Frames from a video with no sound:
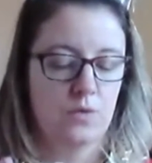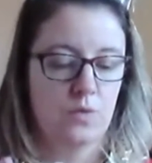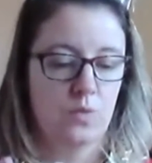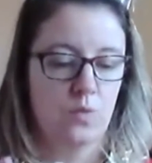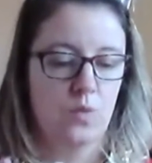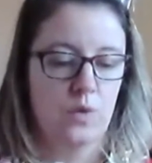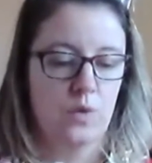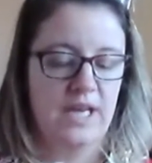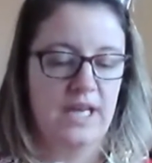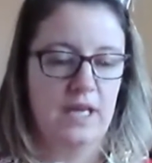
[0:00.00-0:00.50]

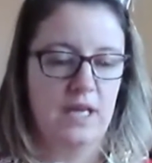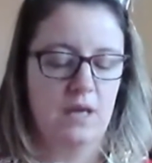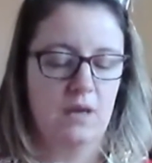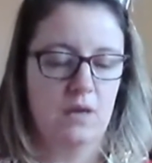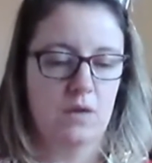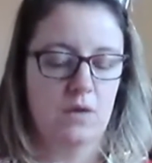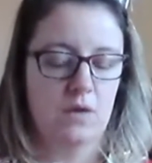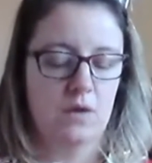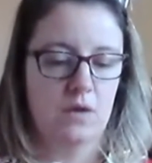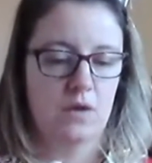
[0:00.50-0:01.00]
We
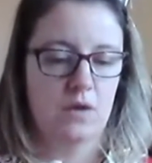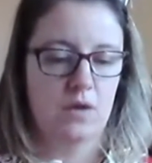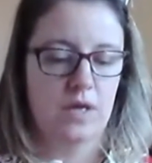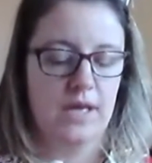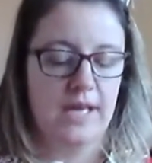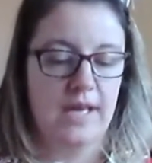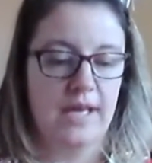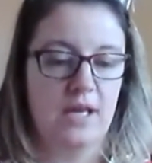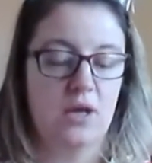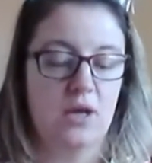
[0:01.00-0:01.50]

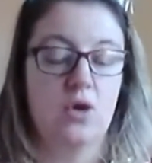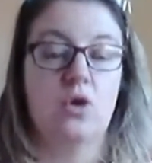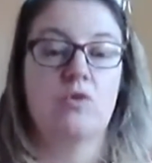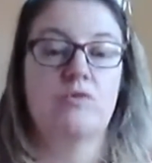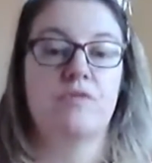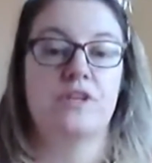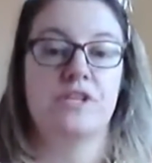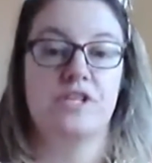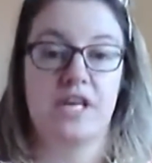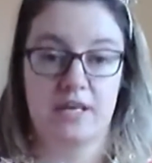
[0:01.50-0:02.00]

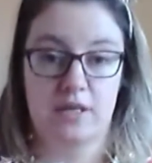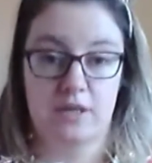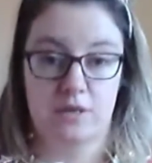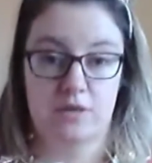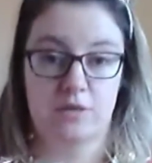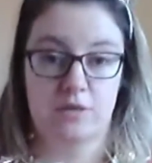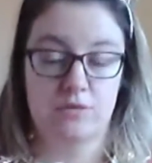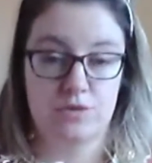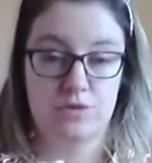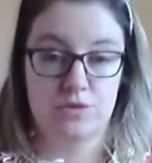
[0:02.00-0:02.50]
encourage our
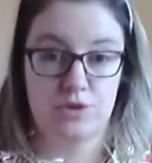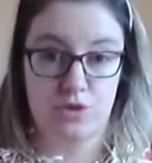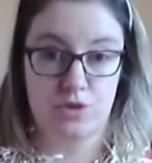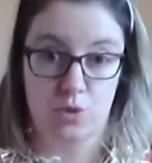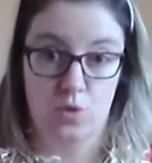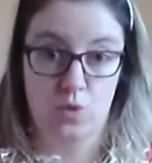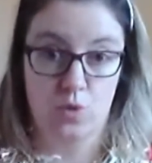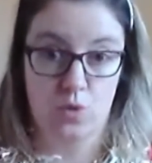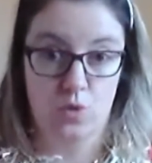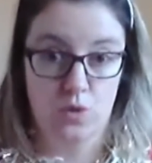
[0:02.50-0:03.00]
girls to
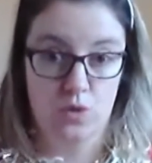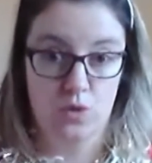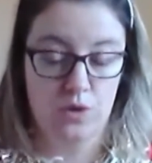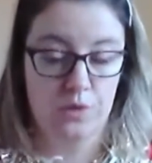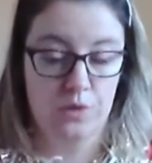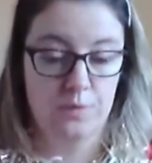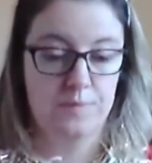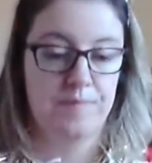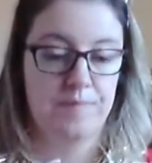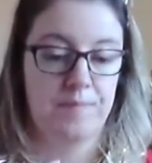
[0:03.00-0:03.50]

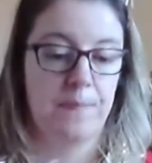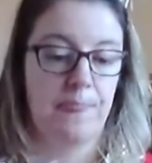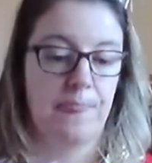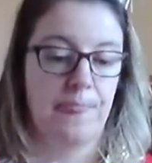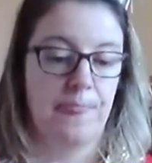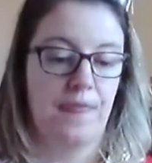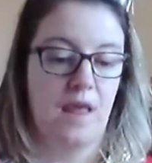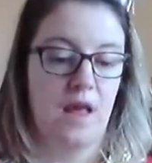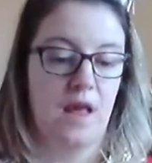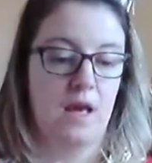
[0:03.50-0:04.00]
talk.
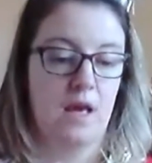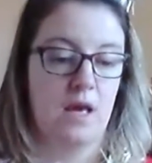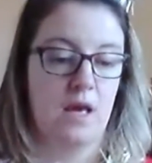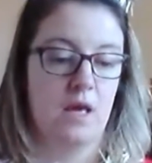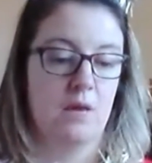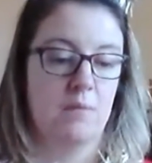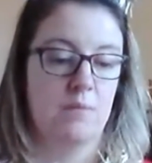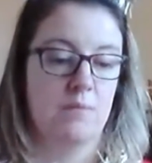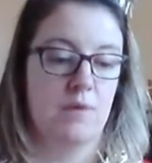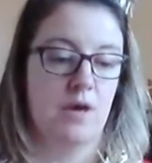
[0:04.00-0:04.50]

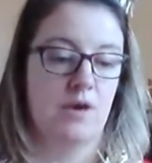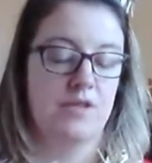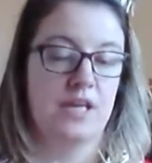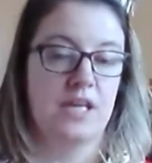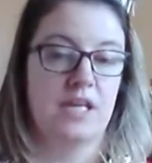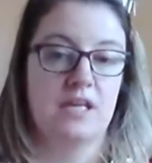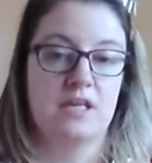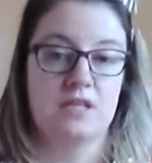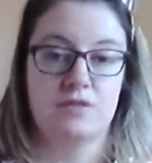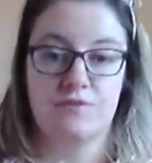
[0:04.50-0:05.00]
I
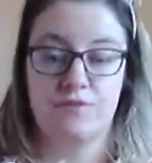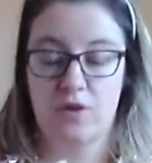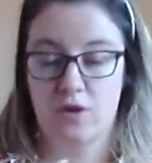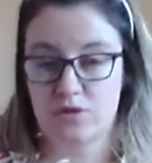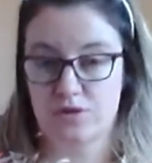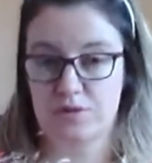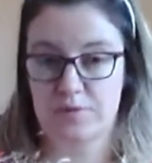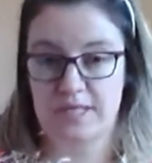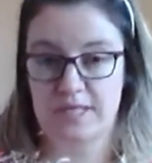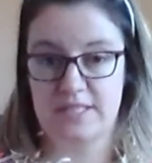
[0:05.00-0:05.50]
think it's
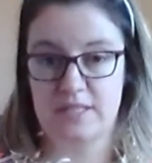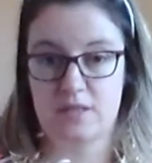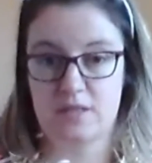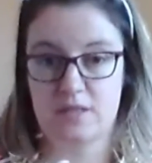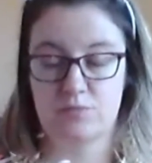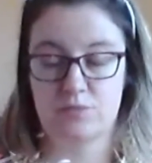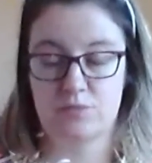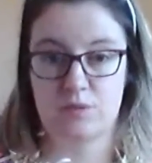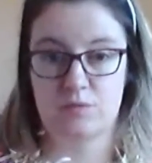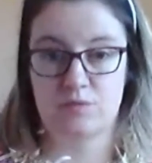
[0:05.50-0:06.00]
far too easy
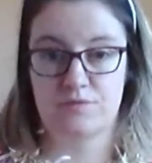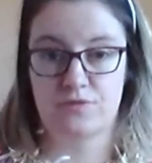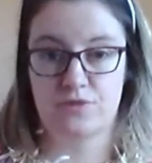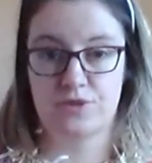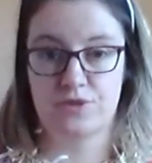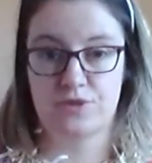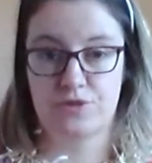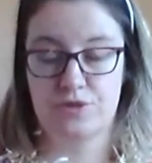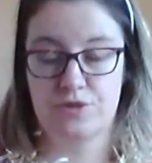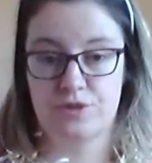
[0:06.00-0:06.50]
sometimes for
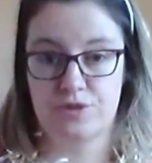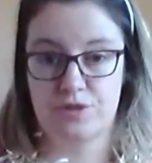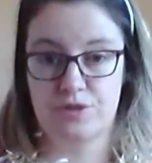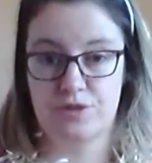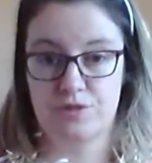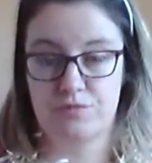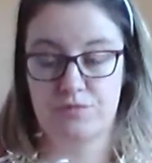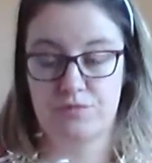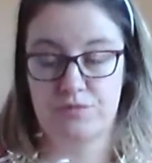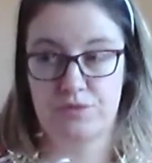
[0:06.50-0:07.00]
us just to,
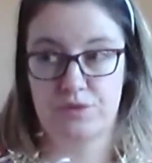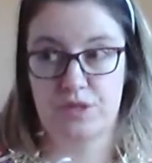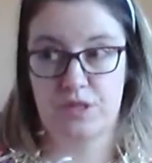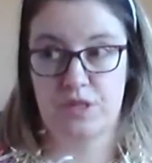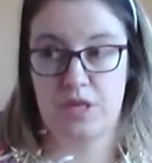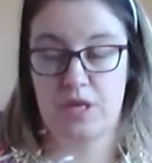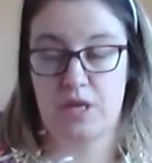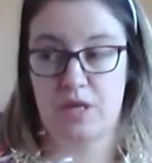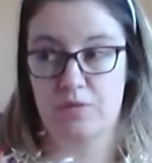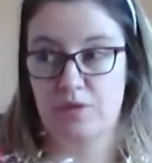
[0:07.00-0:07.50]

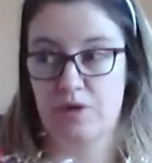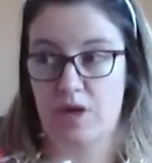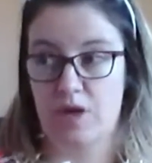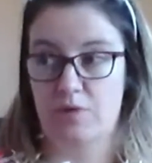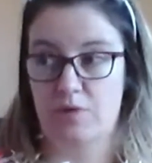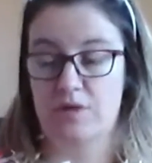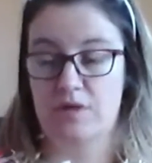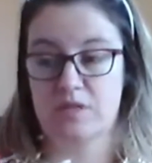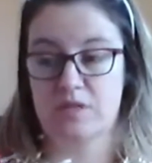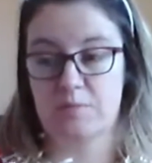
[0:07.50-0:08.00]
you know
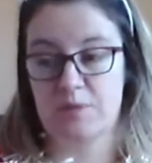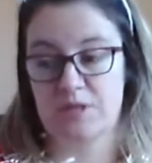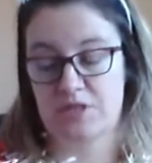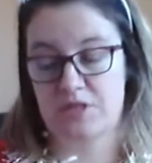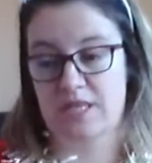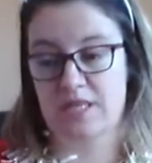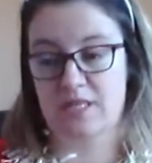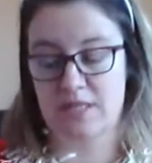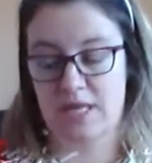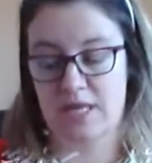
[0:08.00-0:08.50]
that,
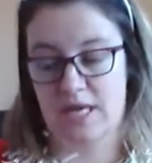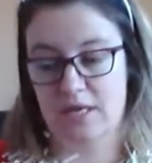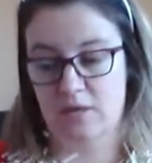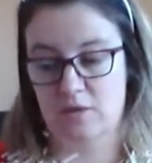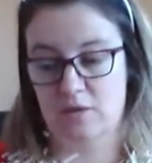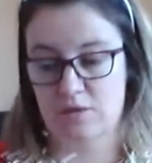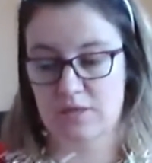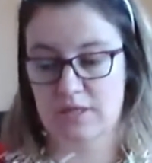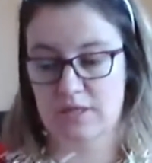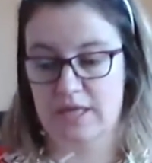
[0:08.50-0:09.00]
especially as our
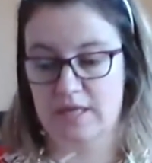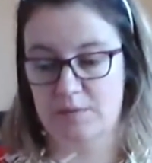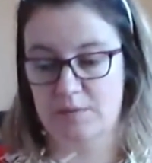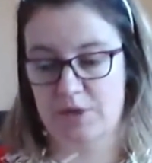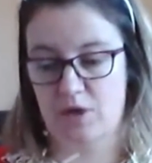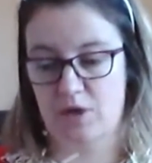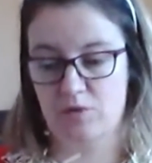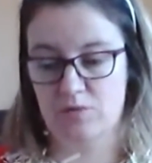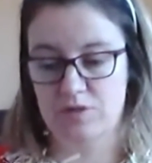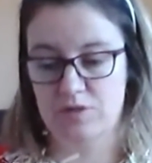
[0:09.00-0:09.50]
girls are getting a
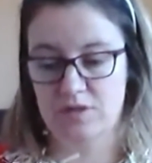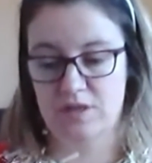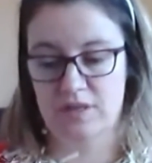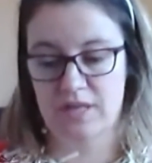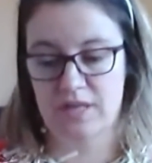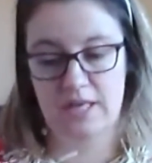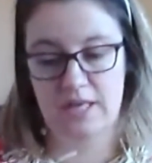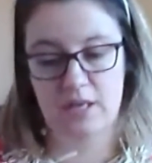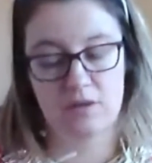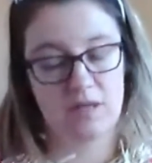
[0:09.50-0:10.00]
bit older, that
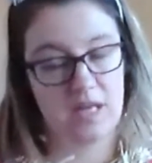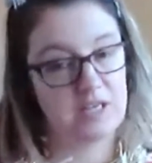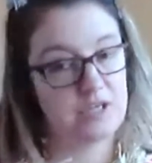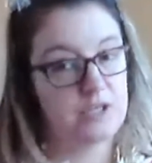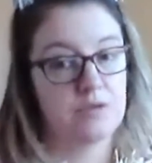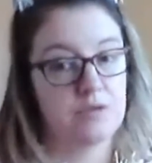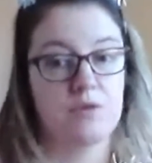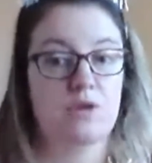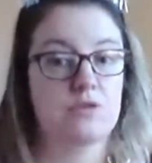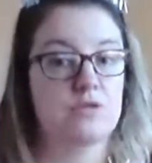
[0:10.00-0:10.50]
they
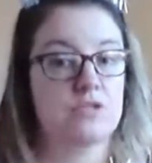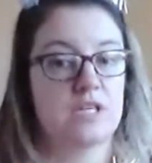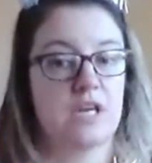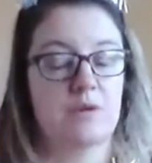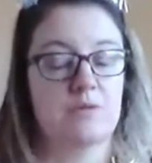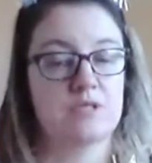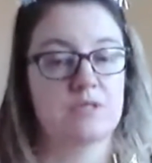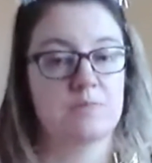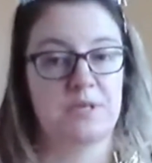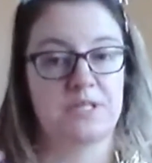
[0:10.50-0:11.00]
do like to go
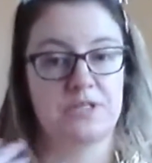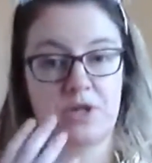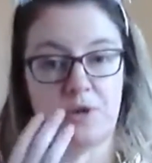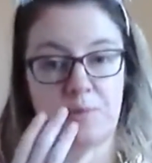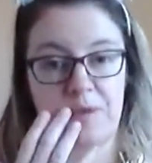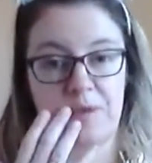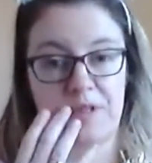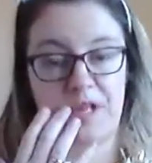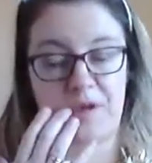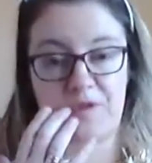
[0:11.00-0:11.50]
and spend
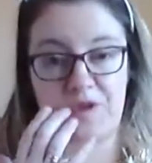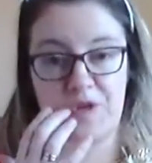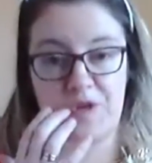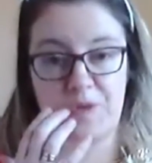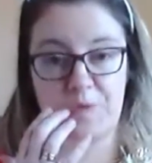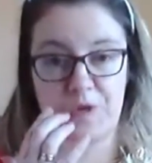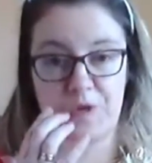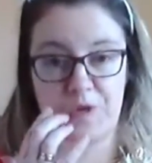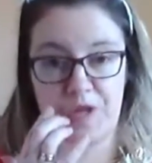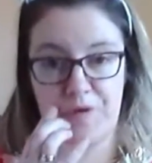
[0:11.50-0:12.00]
time in their
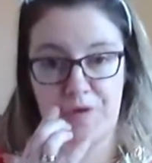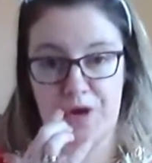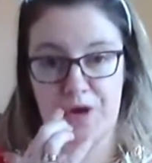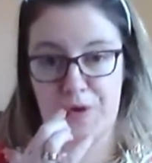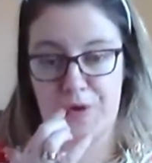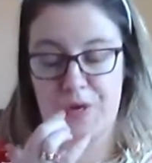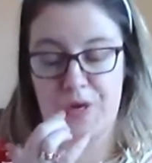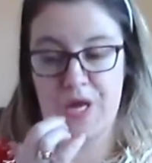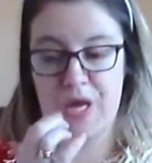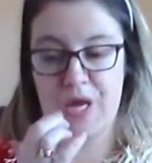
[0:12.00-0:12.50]
rooms on their
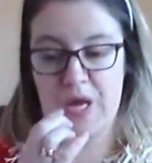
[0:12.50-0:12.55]
own.